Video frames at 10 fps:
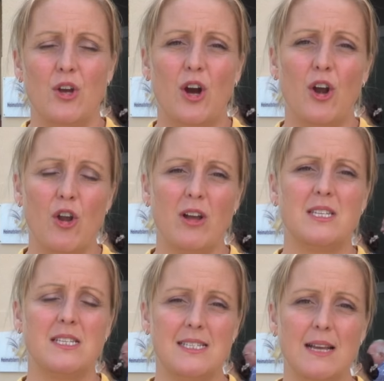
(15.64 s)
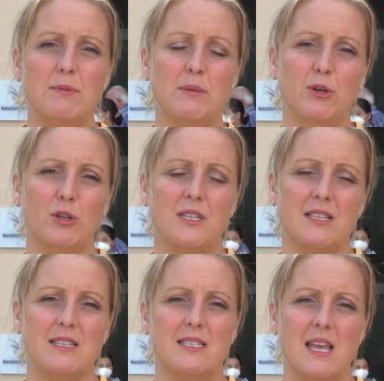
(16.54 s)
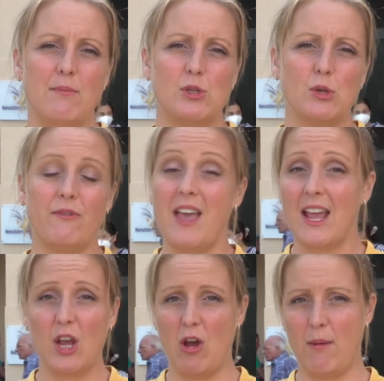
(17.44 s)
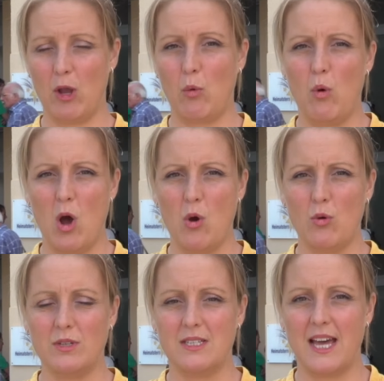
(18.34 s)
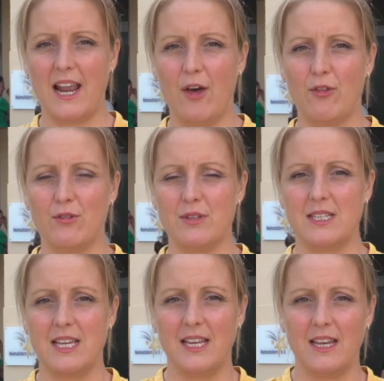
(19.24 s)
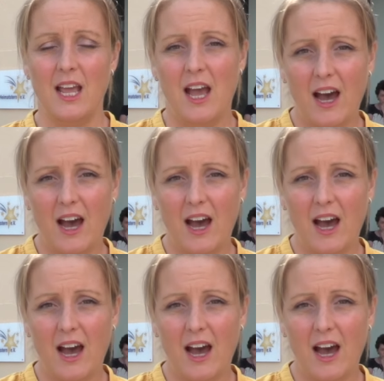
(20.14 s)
are not susceptible to the same sort of economic woes that others in